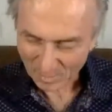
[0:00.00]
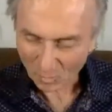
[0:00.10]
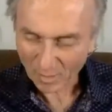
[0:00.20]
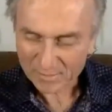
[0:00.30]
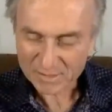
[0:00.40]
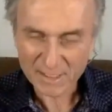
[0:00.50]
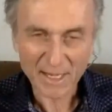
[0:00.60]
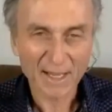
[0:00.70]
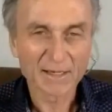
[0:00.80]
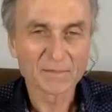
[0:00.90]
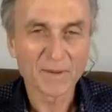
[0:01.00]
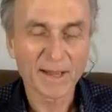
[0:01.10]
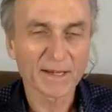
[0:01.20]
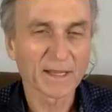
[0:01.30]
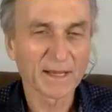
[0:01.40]
my wife's dad,
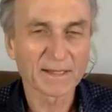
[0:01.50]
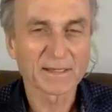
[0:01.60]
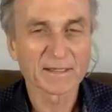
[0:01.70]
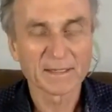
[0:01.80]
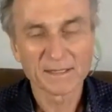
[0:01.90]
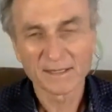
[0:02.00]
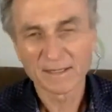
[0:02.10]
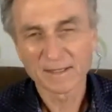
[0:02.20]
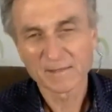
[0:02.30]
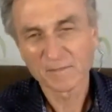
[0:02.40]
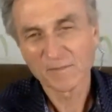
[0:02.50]
Pat Like. he,